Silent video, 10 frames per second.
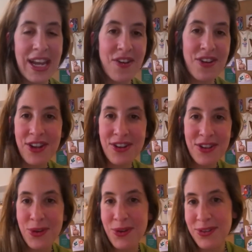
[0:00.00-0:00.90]
go to your
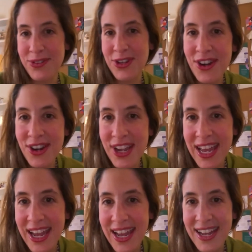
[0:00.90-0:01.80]
local
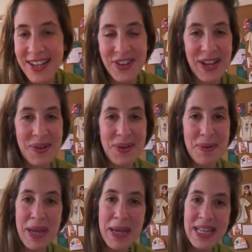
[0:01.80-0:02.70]
Target. You can go to
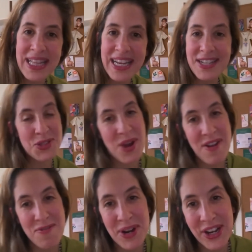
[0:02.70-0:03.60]
Baby List,
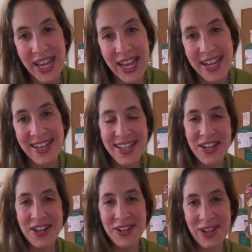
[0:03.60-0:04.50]
Thrive Market,
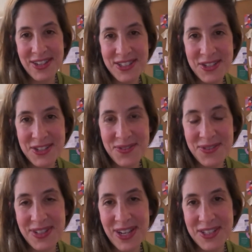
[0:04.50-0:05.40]
lots
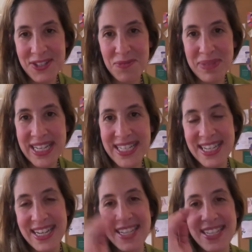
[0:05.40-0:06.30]
of
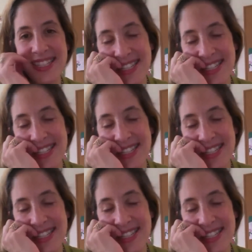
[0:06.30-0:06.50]
places.